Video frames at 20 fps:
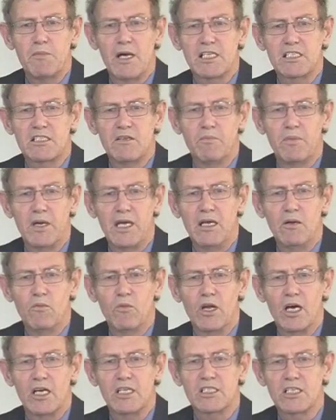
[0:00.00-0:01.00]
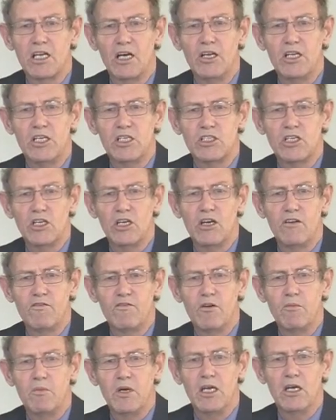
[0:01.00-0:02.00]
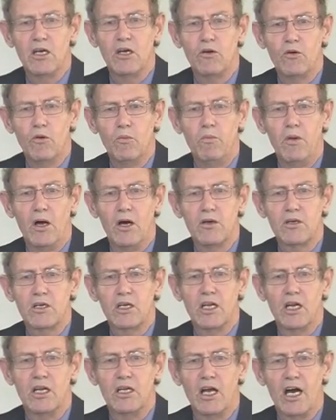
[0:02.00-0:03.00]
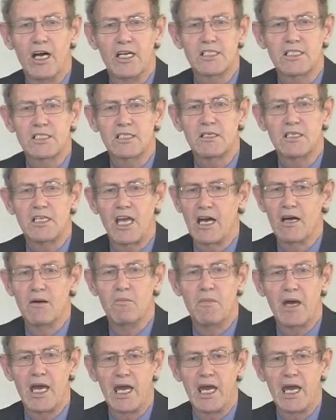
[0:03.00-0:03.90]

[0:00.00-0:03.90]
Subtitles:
must have been when I slowly turned from being a good bloke and a nice young